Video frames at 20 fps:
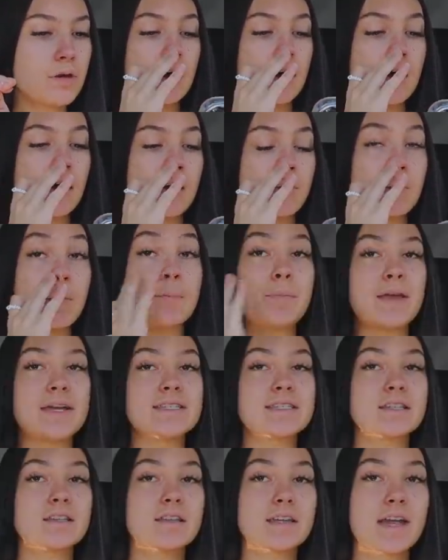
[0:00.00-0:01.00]
But
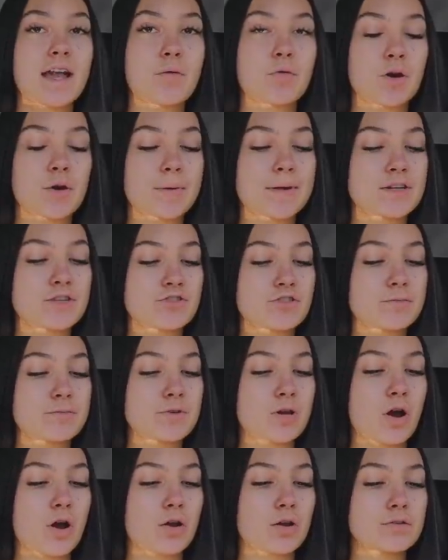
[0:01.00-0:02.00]
basically, I wanna make shrimp
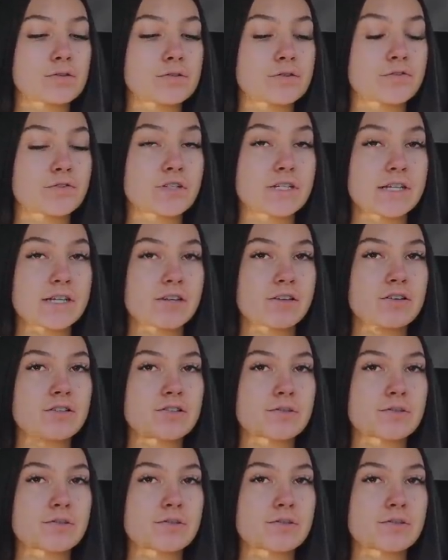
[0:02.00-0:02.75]
tacos for dinner.